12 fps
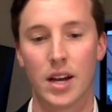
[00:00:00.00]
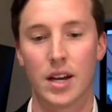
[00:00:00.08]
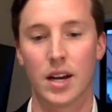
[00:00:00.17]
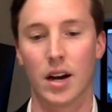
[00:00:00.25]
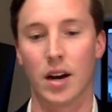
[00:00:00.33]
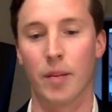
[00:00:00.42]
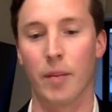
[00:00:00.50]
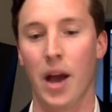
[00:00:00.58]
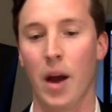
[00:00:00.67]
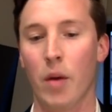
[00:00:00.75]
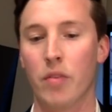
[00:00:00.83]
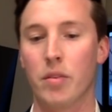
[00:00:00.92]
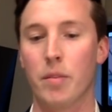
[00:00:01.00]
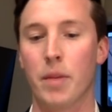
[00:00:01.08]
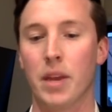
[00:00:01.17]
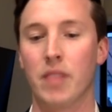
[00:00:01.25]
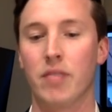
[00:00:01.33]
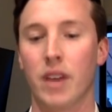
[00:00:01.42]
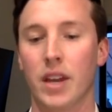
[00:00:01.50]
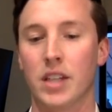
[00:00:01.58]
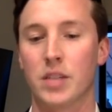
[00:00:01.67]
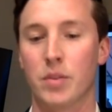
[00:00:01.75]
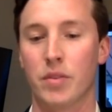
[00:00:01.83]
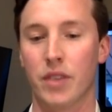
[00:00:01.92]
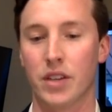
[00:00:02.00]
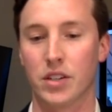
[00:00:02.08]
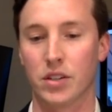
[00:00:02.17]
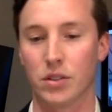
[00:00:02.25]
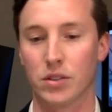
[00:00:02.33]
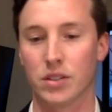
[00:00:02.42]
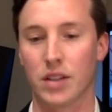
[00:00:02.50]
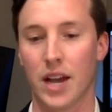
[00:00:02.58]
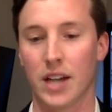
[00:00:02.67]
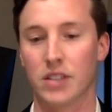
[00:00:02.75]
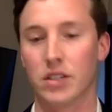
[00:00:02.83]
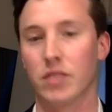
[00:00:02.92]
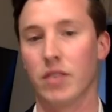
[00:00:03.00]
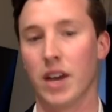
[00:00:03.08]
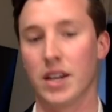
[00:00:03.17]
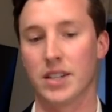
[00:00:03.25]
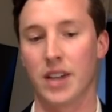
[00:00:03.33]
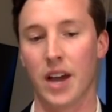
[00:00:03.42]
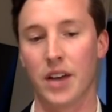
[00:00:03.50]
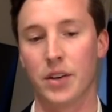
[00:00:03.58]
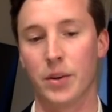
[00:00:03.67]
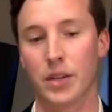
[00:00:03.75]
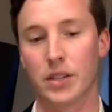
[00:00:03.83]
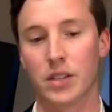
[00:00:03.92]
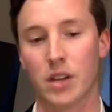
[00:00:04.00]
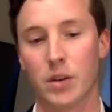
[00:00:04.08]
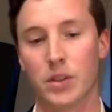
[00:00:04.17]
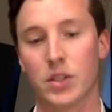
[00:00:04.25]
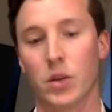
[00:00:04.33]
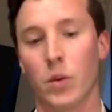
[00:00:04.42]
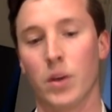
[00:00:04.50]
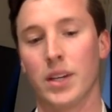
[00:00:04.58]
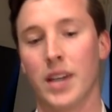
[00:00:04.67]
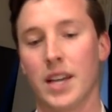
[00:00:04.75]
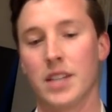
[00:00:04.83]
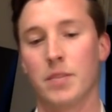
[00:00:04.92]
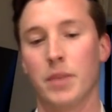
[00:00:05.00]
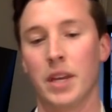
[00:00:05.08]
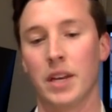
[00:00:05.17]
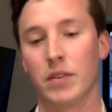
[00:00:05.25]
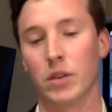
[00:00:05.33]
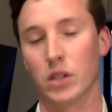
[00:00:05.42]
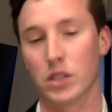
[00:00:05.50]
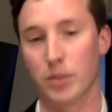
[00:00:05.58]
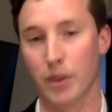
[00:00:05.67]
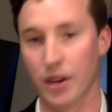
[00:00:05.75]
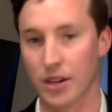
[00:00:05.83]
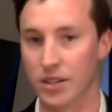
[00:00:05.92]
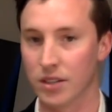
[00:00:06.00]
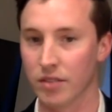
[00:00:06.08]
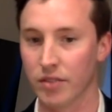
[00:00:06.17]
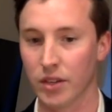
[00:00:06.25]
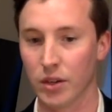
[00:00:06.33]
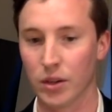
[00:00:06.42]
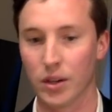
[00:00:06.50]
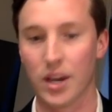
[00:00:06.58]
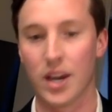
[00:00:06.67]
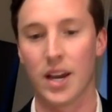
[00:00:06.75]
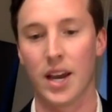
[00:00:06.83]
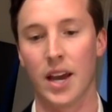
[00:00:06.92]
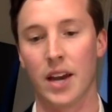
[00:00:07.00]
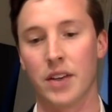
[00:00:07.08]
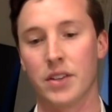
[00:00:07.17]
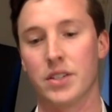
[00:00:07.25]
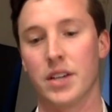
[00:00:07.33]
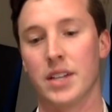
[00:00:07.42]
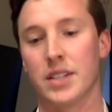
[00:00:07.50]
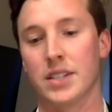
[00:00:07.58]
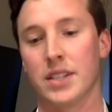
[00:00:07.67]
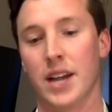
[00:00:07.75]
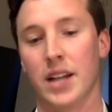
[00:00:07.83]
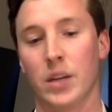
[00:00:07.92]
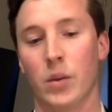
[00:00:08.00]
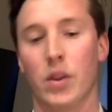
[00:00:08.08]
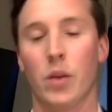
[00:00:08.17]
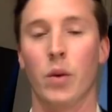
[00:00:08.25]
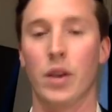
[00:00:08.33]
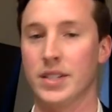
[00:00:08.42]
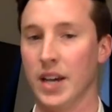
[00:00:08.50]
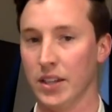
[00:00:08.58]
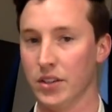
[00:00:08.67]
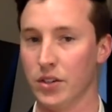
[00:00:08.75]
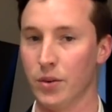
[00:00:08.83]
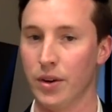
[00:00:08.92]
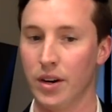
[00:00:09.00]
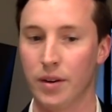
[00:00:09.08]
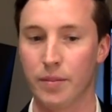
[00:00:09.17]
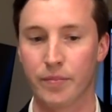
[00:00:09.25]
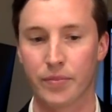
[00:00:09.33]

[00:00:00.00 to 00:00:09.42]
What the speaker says: However, many finance professionals actually advise not doing so until one gains meaningful experience in the field and understands exactly where they want to take their career.